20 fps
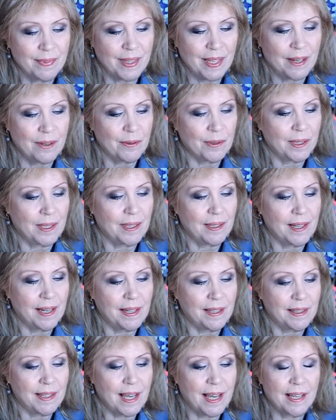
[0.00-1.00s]
I really
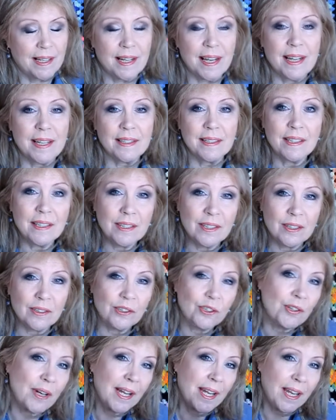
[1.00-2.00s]
like that. And, you know,
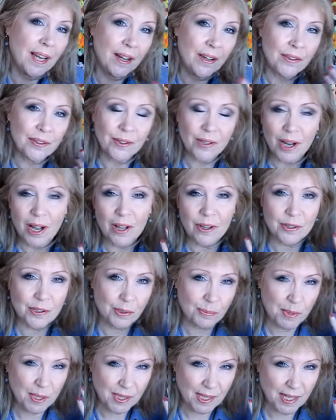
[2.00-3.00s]
trying other
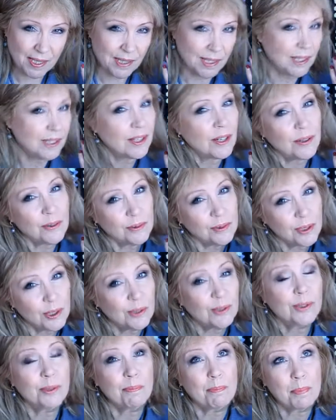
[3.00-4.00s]
colors besides, don't
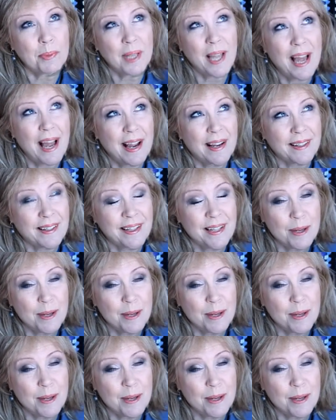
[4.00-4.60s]
use black.